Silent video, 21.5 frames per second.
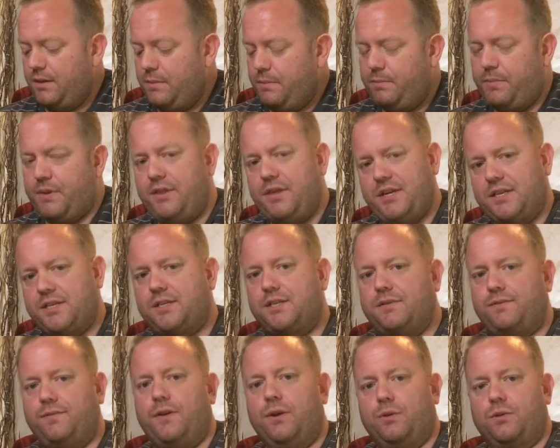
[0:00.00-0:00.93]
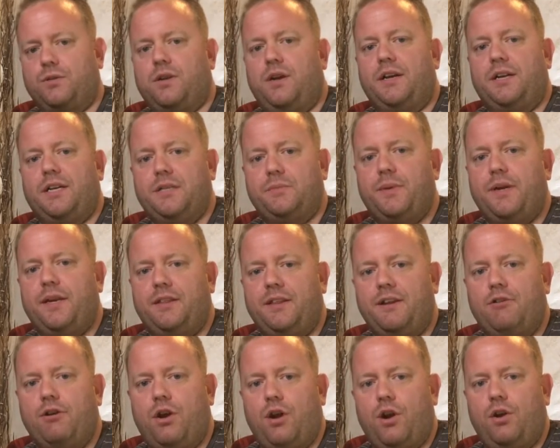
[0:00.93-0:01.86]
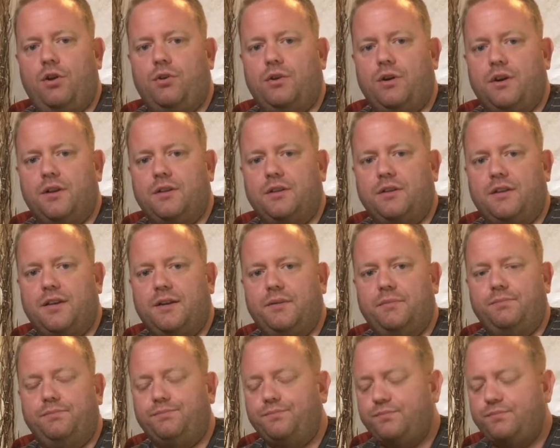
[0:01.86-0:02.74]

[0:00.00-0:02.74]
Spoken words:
But this feels like it's been in there a lot longer than that,